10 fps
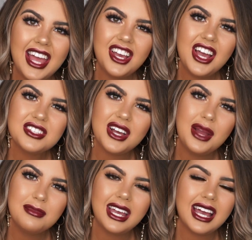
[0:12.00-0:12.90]
Hey guys,
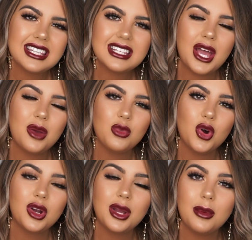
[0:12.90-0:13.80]
I'm Cass and
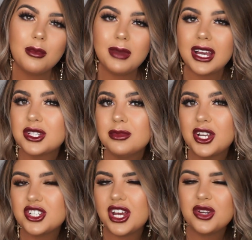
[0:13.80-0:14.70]
welcome back to my
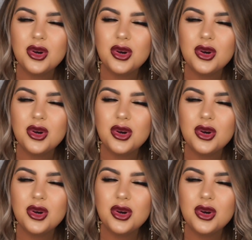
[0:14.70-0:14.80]
channel,